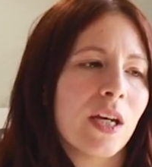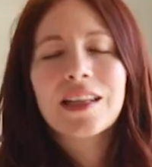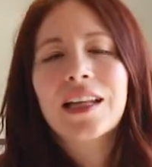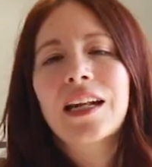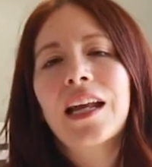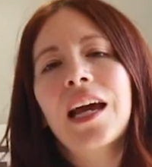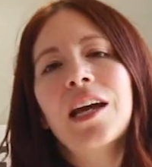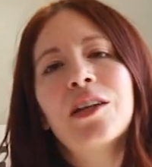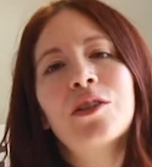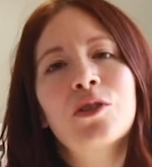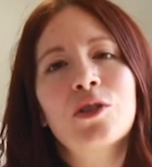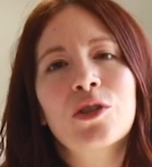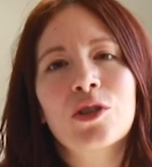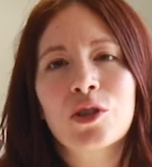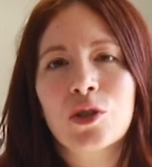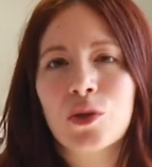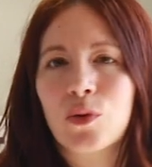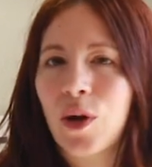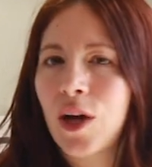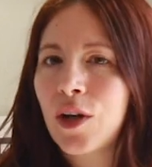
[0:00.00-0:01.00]
Then I had to just
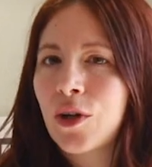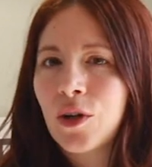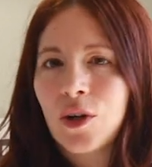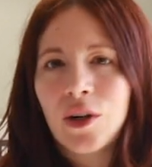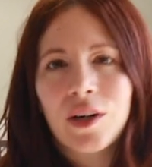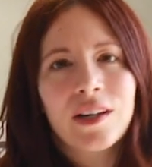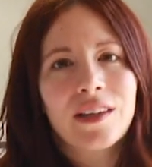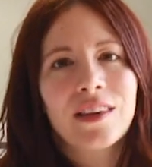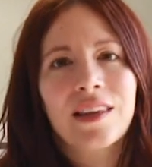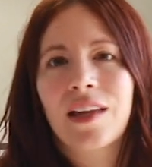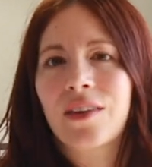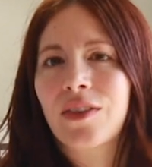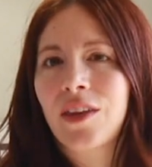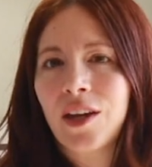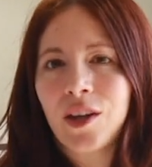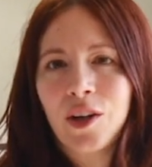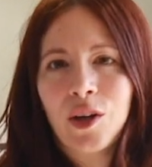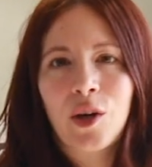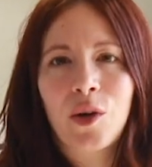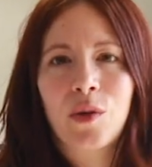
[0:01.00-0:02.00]
surrender and let
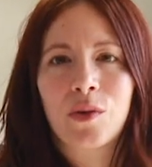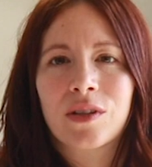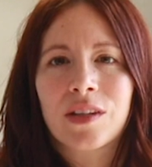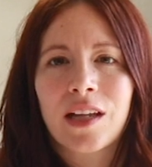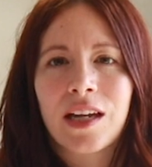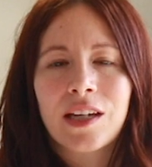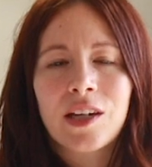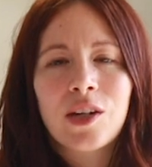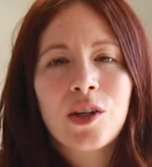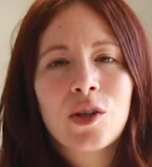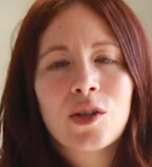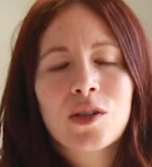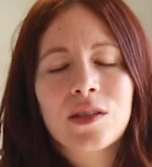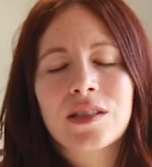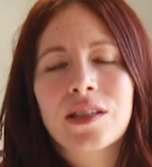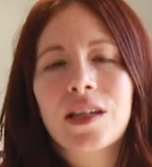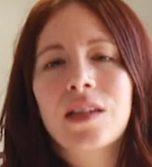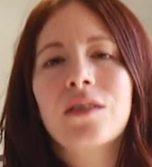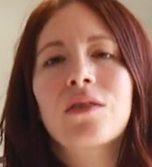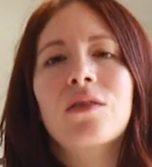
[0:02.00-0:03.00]
that go and, like,
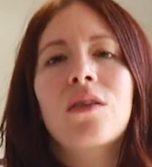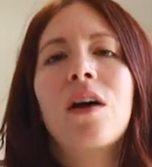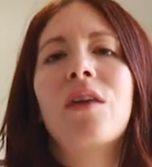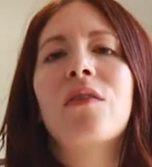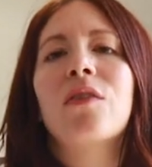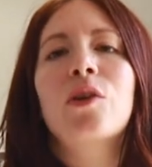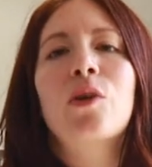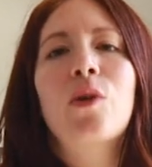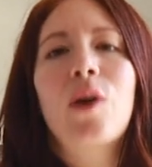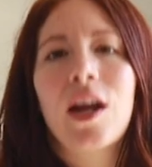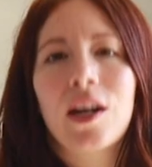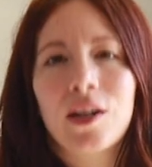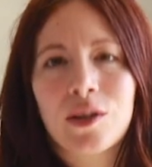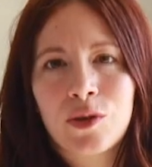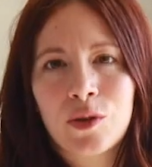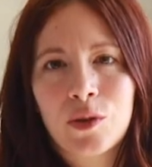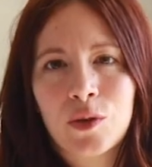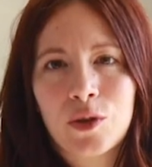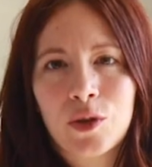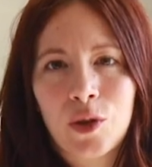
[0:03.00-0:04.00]
send love and
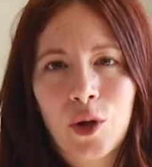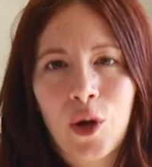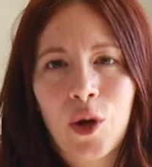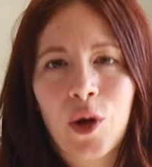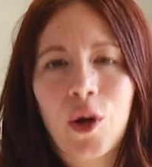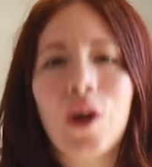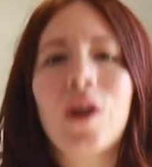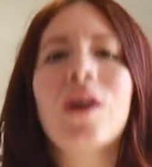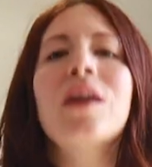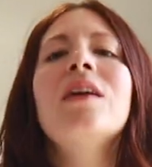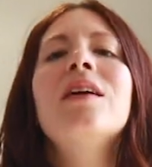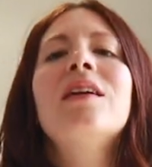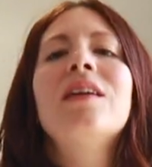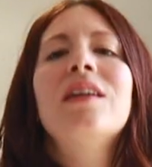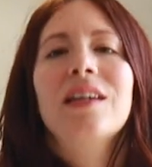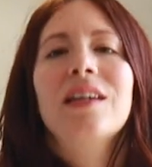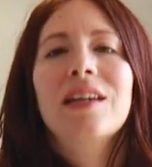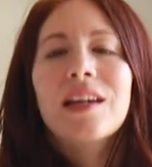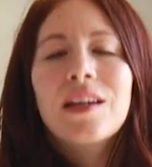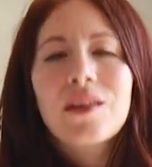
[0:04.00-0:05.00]
gratitude to her
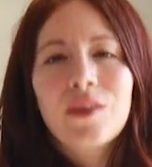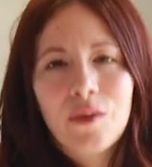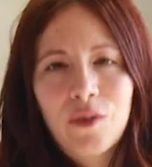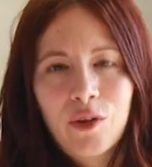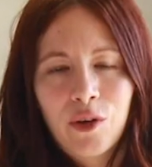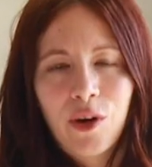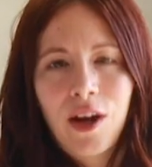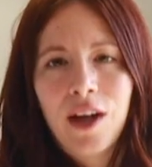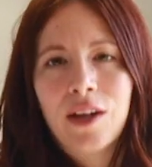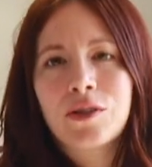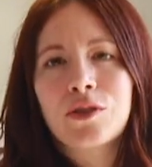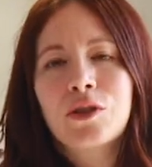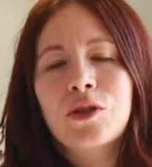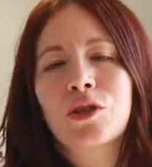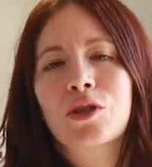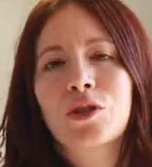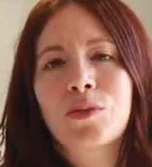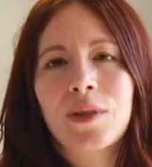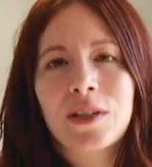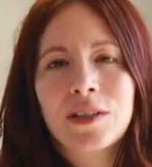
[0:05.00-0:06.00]
and love and
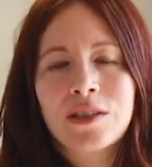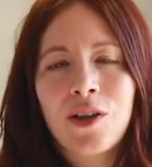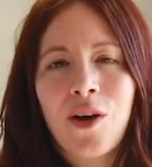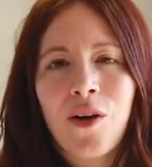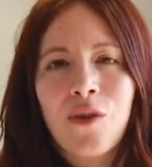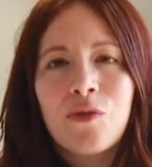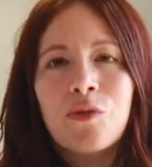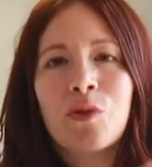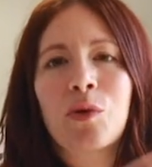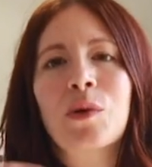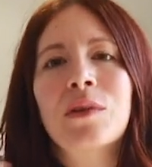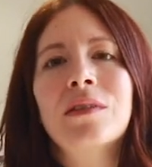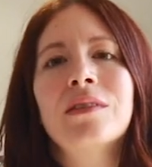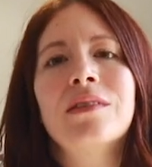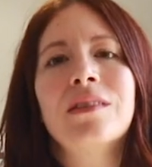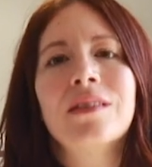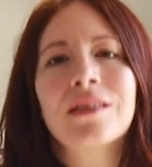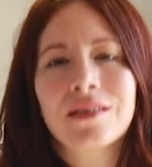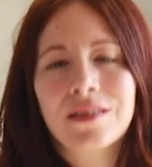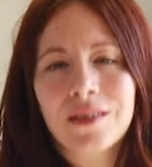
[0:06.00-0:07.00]
gratitude to myself for
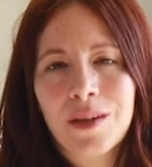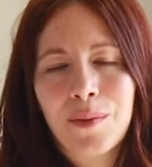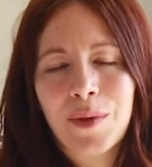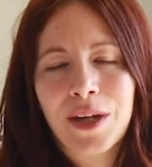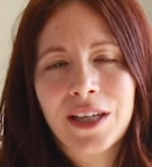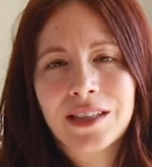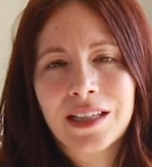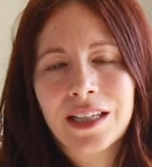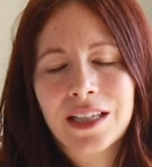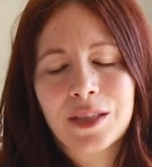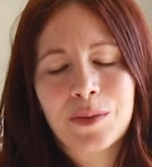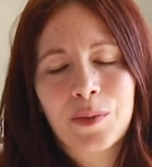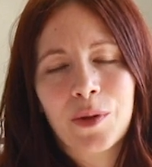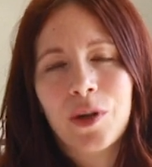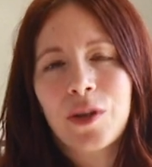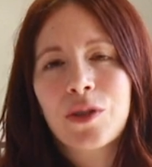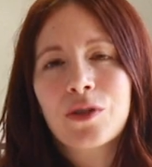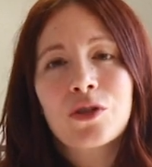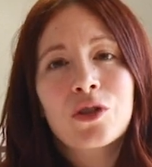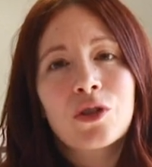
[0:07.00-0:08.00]
this amazing experience.